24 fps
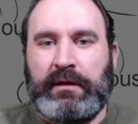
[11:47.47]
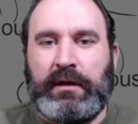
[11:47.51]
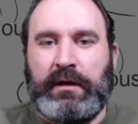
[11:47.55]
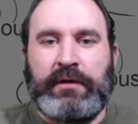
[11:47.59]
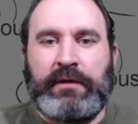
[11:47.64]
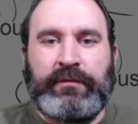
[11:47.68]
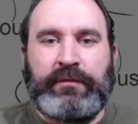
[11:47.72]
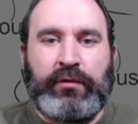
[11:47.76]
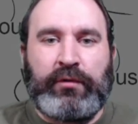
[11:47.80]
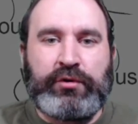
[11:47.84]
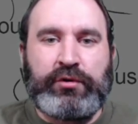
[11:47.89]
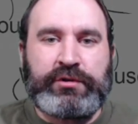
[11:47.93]

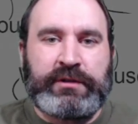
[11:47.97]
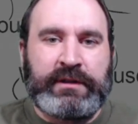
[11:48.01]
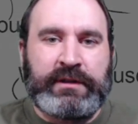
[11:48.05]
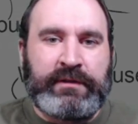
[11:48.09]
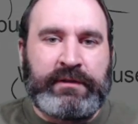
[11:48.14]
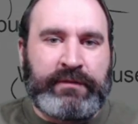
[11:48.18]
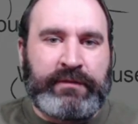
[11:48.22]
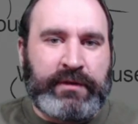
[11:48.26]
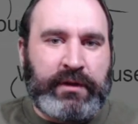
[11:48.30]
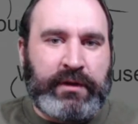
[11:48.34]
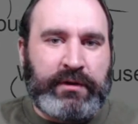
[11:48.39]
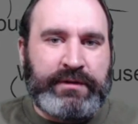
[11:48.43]
Unfortunately,
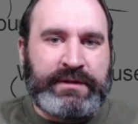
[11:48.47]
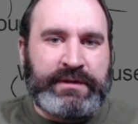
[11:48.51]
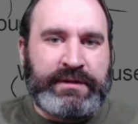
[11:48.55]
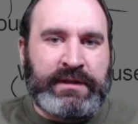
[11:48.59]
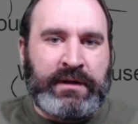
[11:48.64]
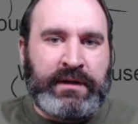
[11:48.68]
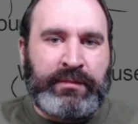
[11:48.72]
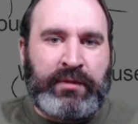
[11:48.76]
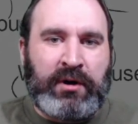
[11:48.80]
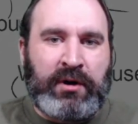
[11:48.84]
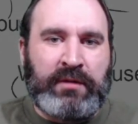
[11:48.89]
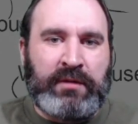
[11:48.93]
for those in
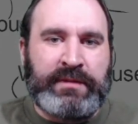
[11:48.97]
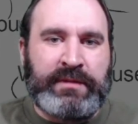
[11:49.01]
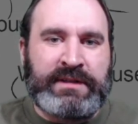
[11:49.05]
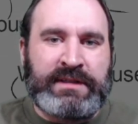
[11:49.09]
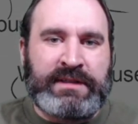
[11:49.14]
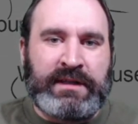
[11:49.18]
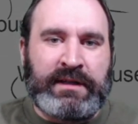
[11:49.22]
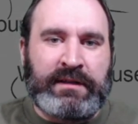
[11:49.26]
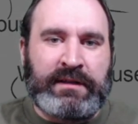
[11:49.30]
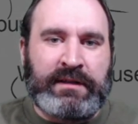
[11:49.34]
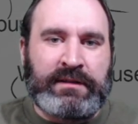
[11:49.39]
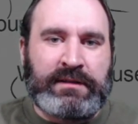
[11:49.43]
apartment
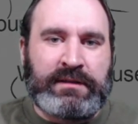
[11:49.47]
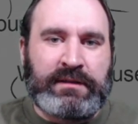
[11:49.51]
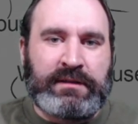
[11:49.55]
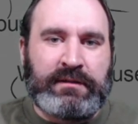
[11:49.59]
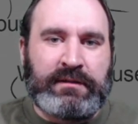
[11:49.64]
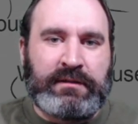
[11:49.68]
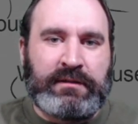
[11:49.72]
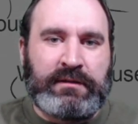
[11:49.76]
settings,